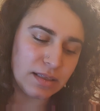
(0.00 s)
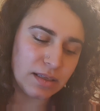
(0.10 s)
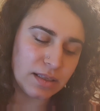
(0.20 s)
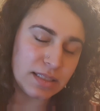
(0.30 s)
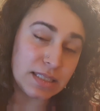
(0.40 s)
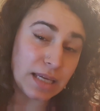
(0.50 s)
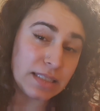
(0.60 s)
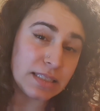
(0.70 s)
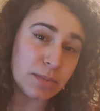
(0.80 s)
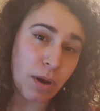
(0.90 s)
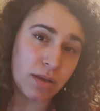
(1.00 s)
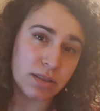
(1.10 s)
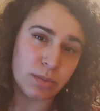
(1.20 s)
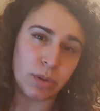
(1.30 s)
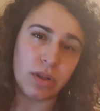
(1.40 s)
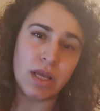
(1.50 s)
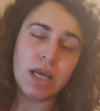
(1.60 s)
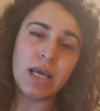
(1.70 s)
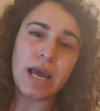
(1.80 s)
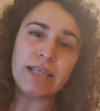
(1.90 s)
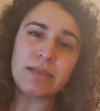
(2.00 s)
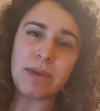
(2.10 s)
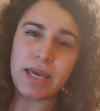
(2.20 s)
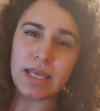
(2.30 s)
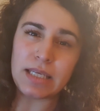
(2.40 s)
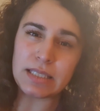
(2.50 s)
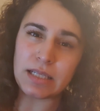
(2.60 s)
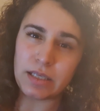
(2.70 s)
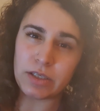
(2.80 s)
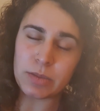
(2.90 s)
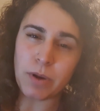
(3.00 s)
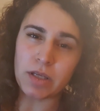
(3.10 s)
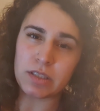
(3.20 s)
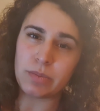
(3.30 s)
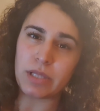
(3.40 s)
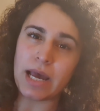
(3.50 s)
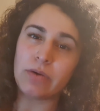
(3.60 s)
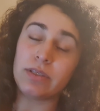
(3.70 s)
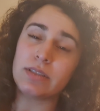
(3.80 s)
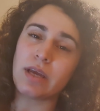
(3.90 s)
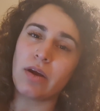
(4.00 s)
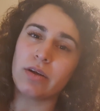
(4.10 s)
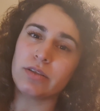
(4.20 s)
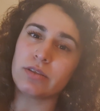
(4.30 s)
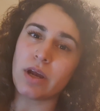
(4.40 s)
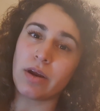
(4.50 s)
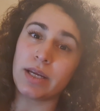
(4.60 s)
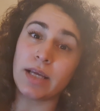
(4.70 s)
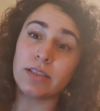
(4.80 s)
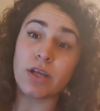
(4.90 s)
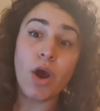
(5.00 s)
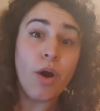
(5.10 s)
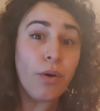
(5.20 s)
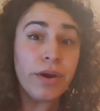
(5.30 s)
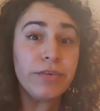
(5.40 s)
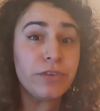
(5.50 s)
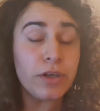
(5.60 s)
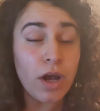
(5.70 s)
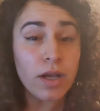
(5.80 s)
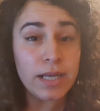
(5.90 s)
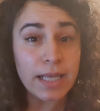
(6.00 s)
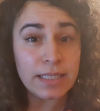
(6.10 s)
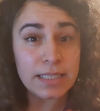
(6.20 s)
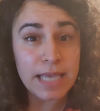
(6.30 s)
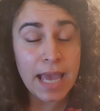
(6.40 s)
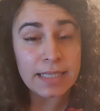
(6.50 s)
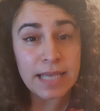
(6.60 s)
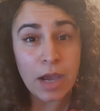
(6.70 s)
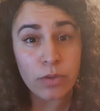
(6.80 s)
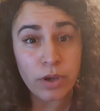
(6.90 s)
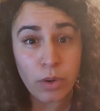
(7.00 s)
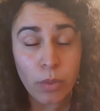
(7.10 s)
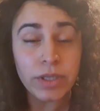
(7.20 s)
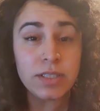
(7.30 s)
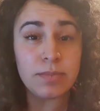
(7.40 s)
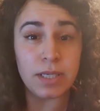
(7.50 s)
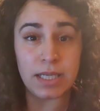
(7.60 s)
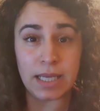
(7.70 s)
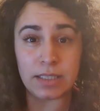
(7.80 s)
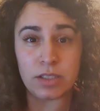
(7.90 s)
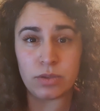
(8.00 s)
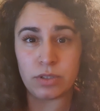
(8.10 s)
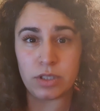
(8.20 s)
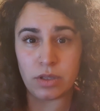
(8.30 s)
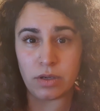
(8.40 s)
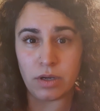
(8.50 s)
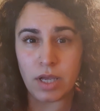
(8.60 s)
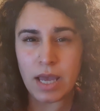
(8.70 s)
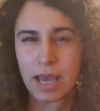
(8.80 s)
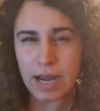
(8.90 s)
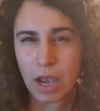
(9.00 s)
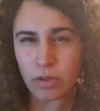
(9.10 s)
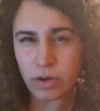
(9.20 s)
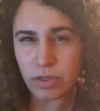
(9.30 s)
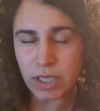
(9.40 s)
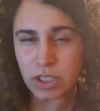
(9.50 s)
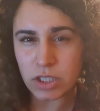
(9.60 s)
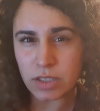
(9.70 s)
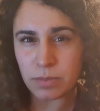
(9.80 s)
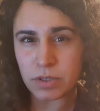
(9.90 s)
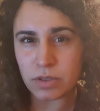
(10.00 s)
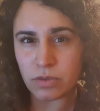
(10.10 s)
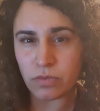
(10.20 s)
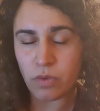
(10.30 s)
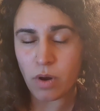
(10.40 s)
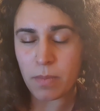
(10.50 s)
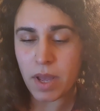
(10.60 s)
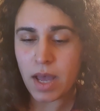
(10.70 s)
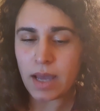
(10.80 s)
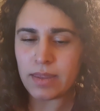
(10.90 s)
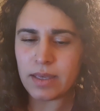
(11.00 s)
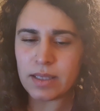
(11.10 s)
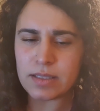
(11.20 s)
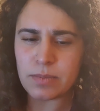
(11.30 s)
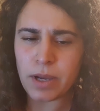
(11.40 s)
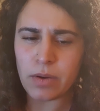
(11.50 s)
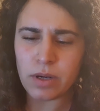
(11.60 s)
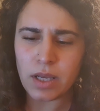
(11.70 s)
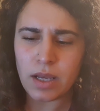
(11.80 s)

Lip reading: concise as possible and to make it as clear as possible how these characters are connected, or if they're not connected yet, how they're going to be connected to each other and how their relationship is going to form. I think it's about